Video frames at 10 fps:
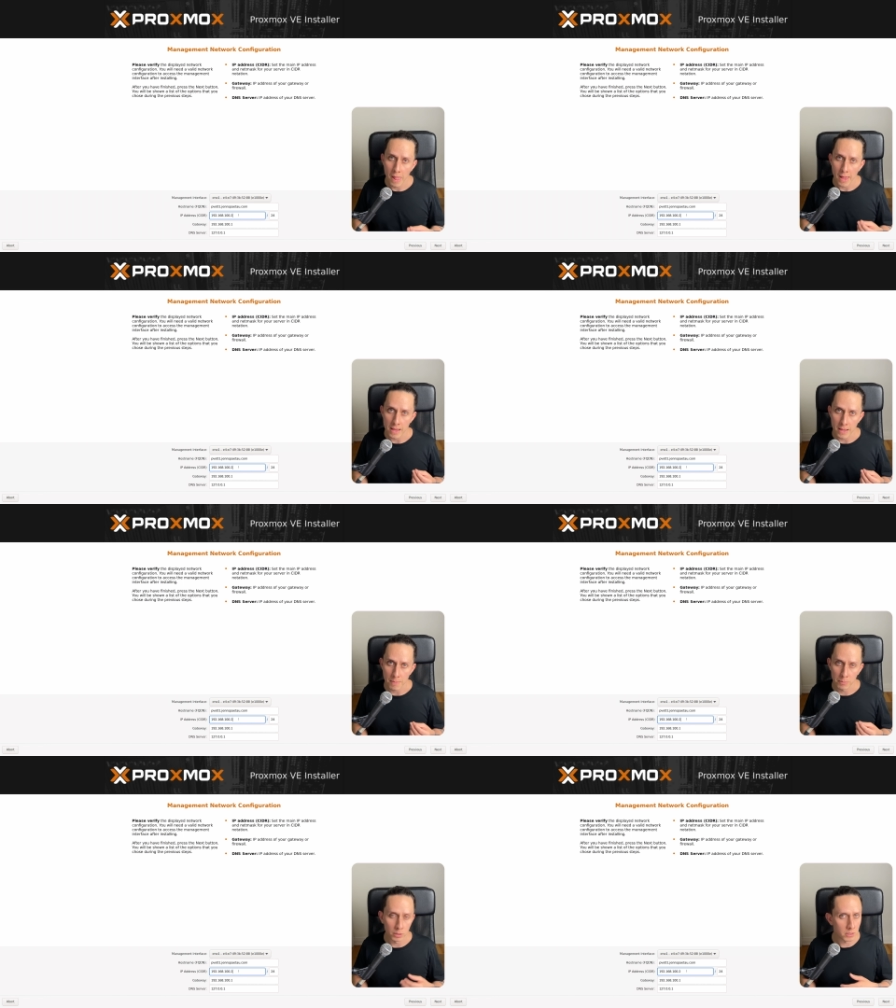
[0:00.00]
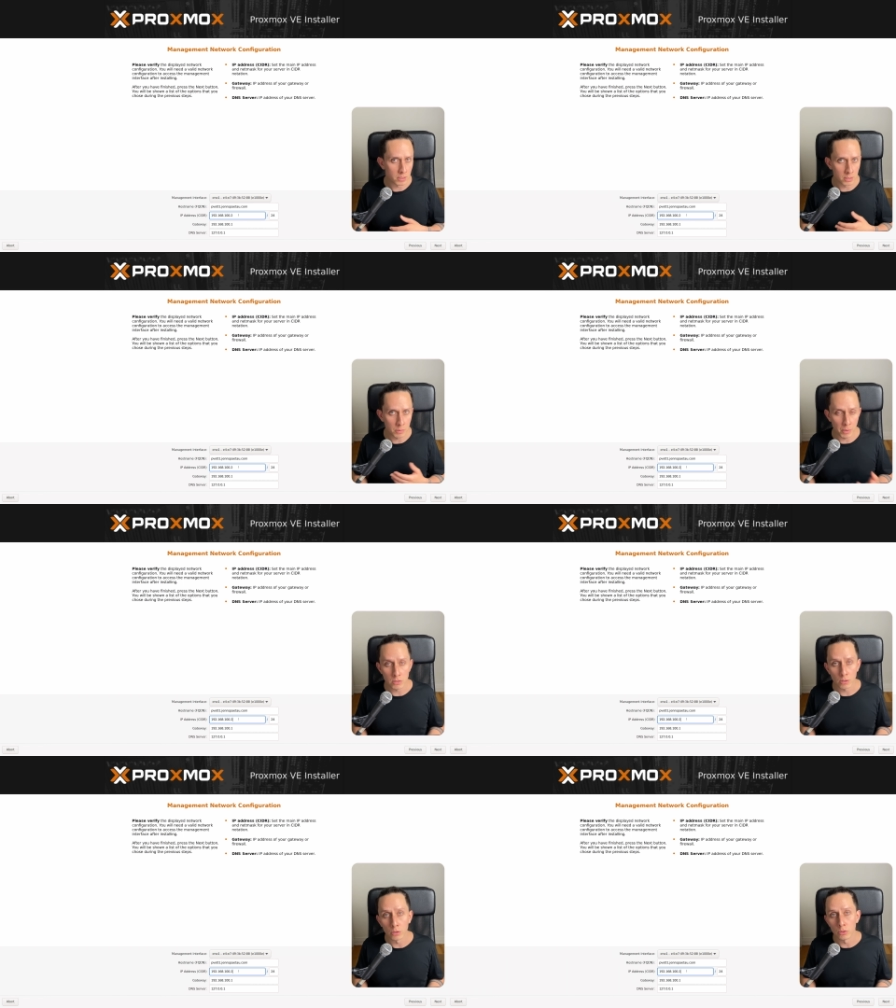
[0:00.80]
uh, but it depends
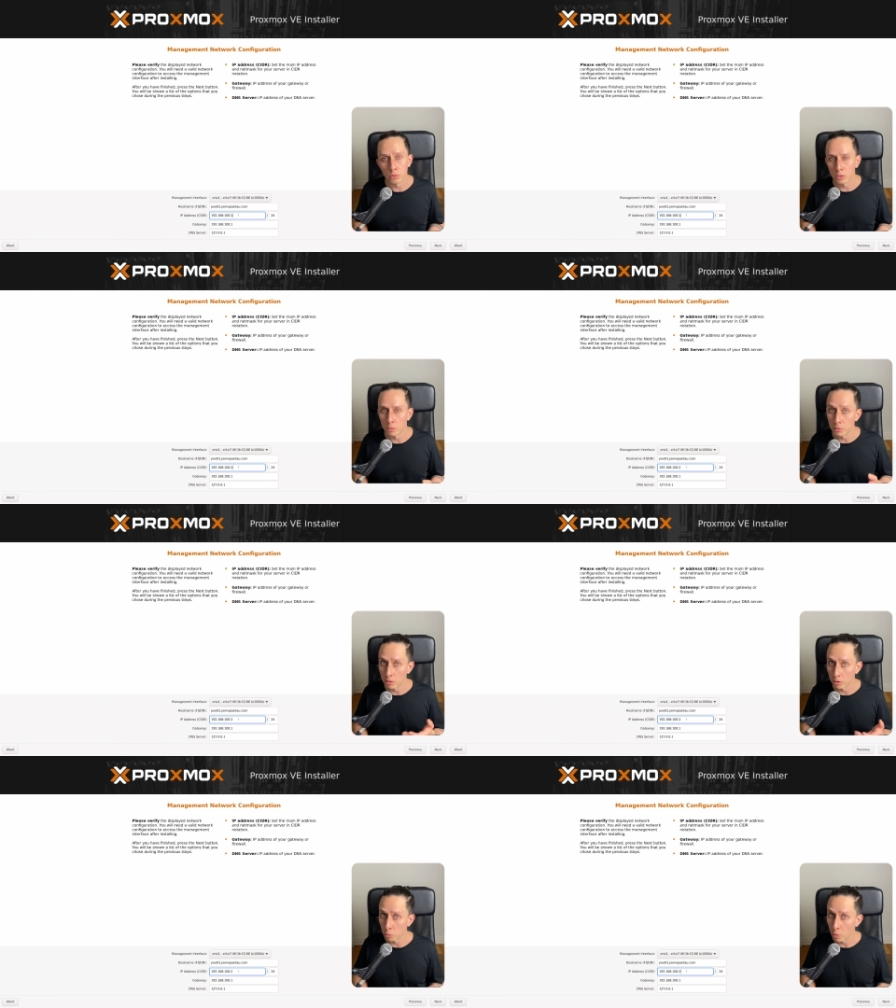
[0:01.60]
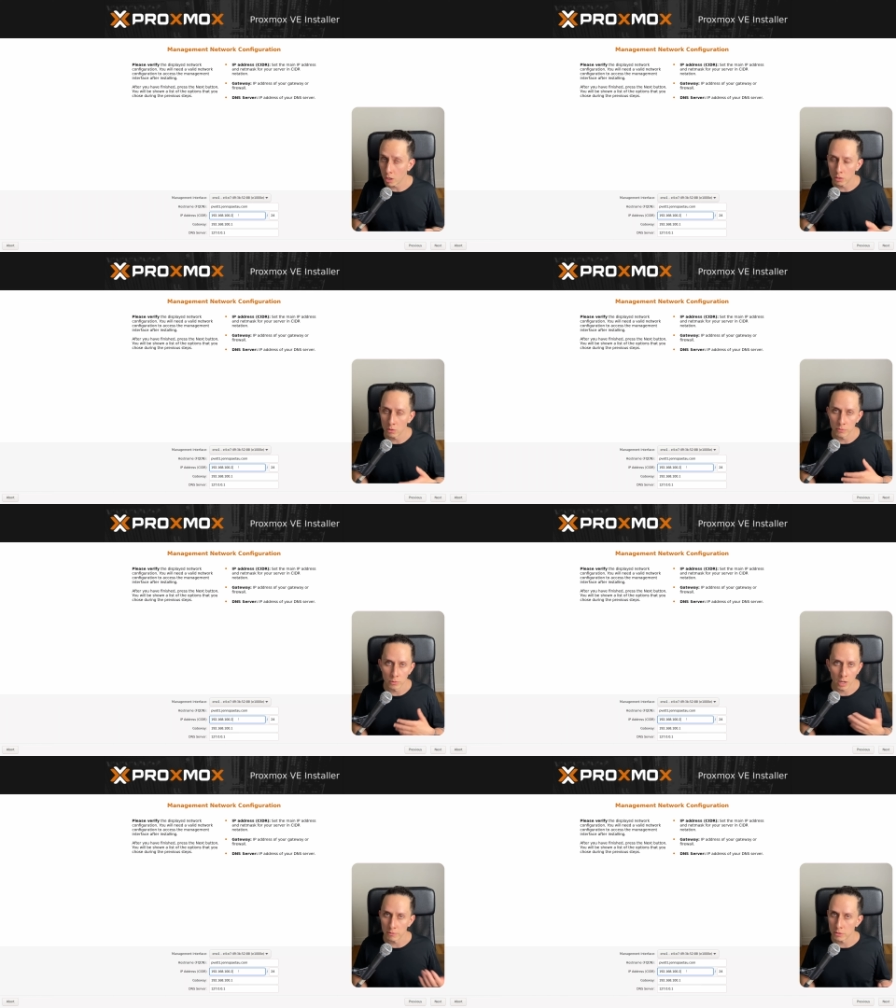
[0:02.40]
on you. It could be dot one, or if you
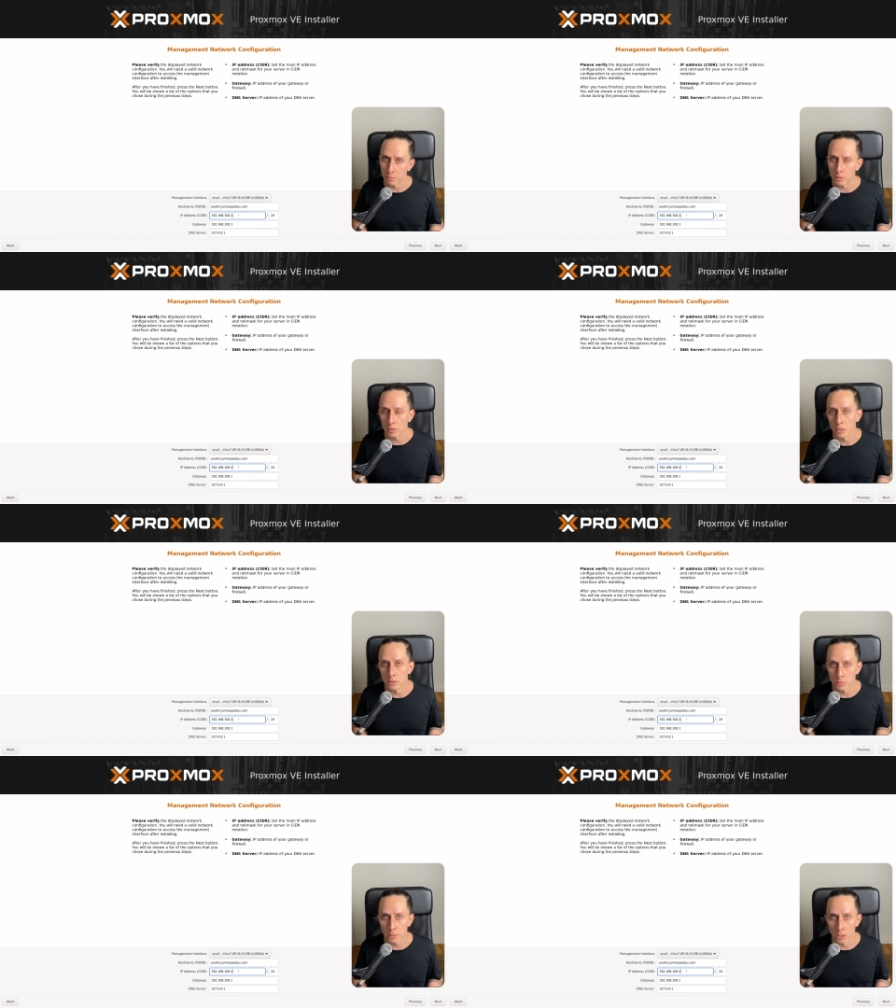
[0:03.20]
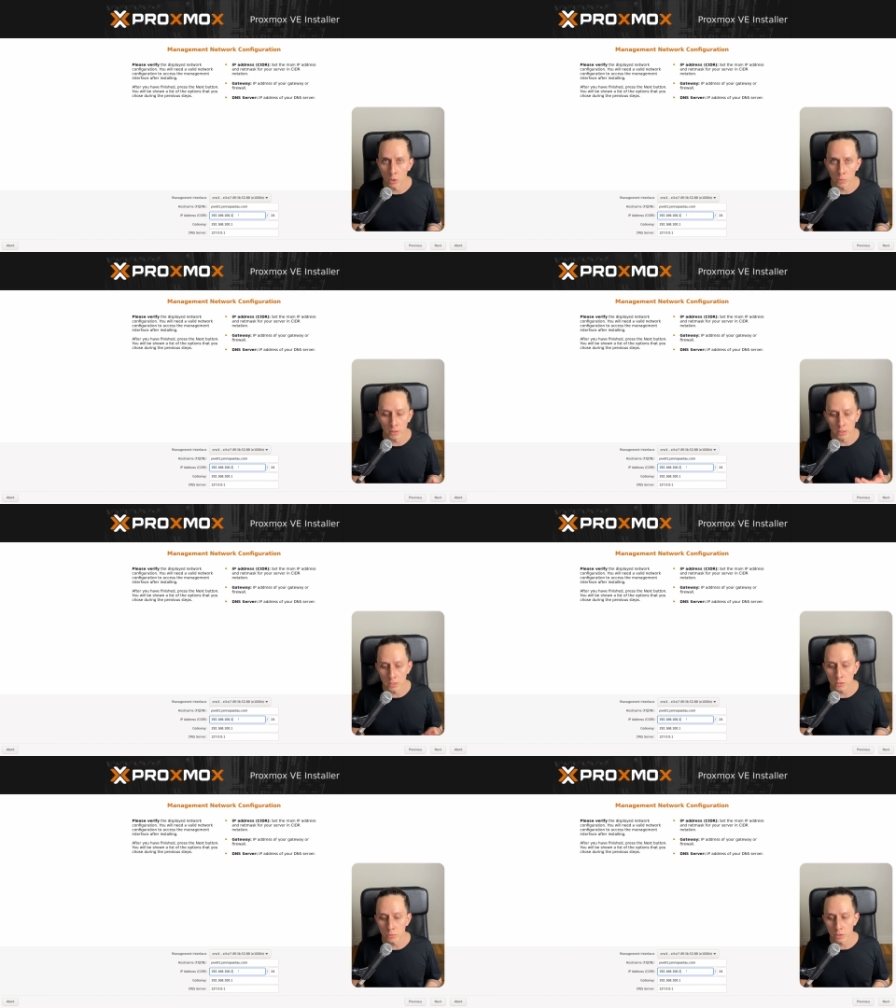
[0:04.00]
have something custom at home, this
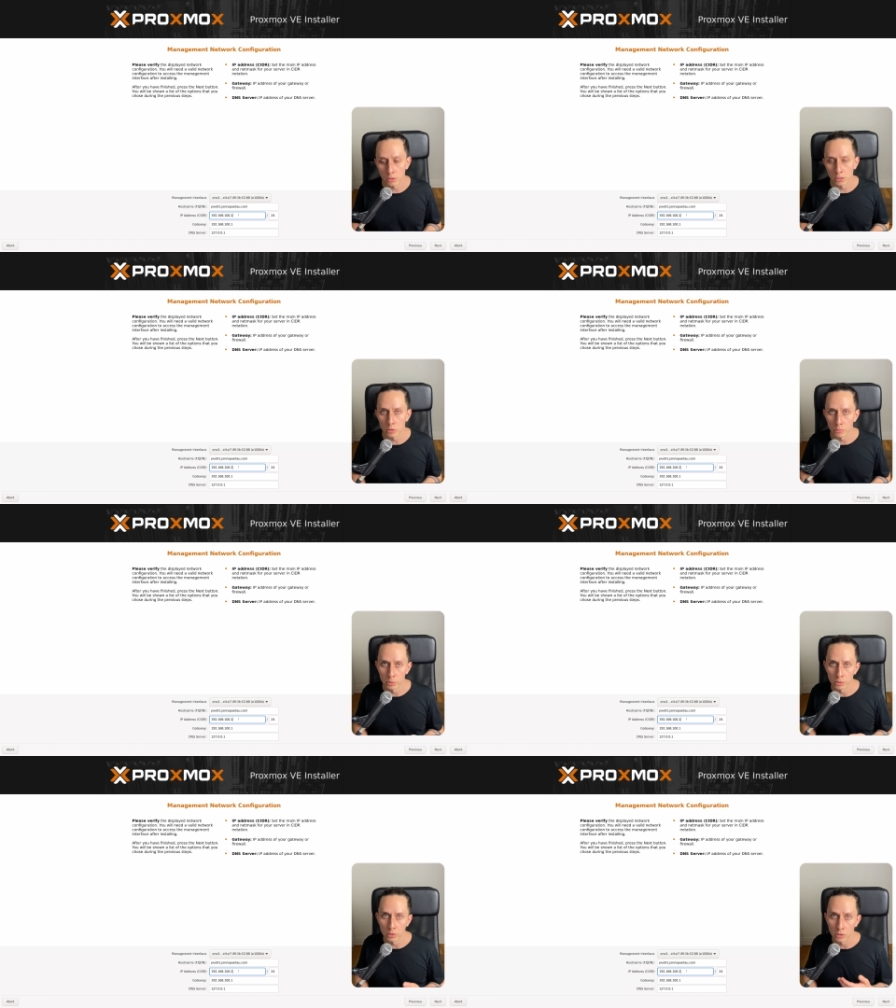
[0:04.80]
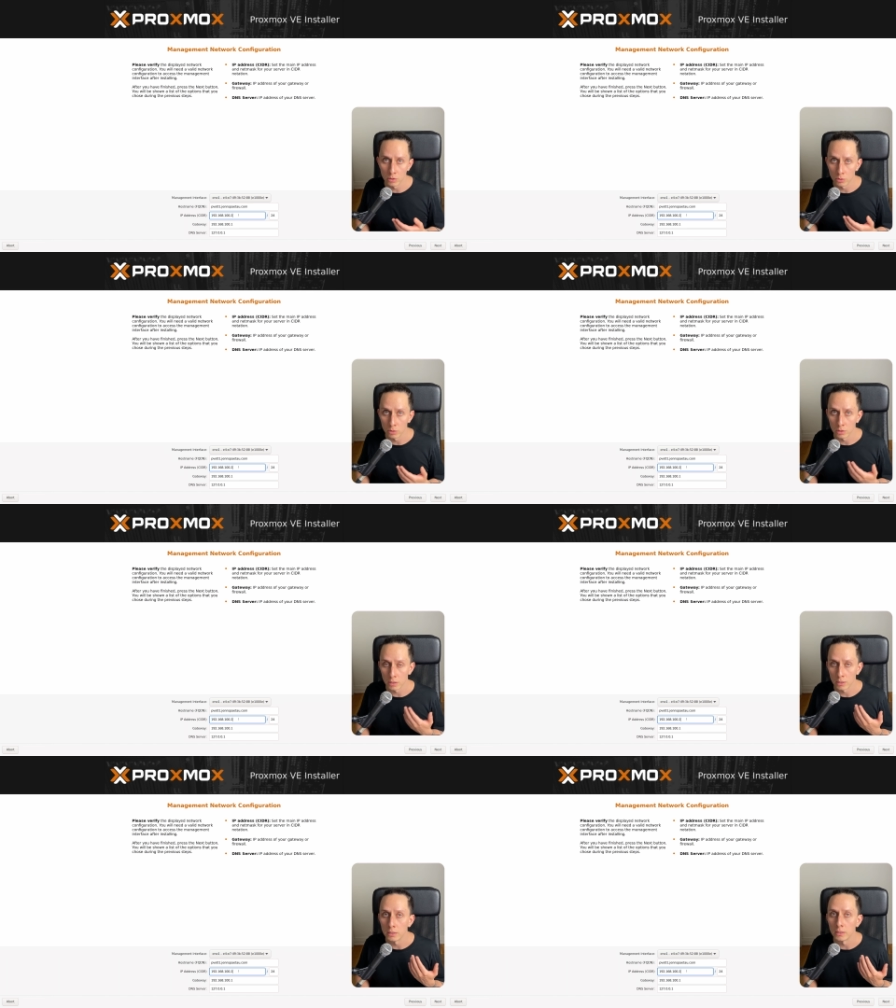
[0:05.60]
is where you need to put your
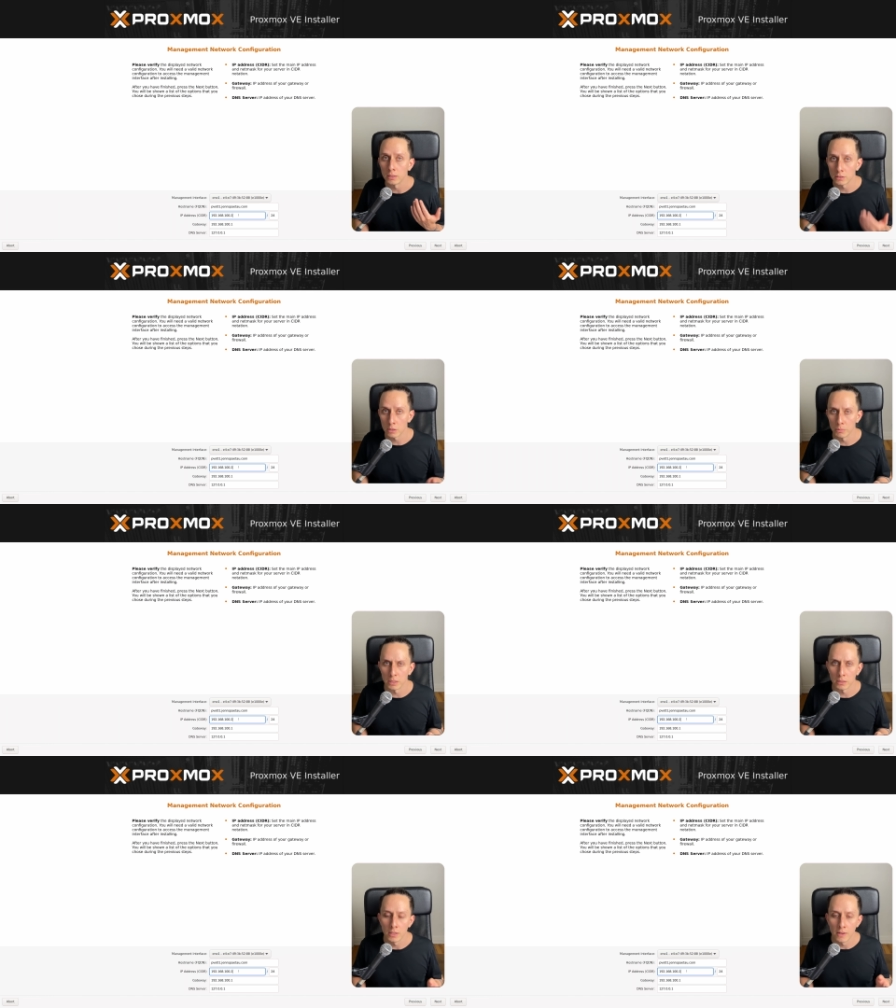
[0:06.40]
uh, subnet.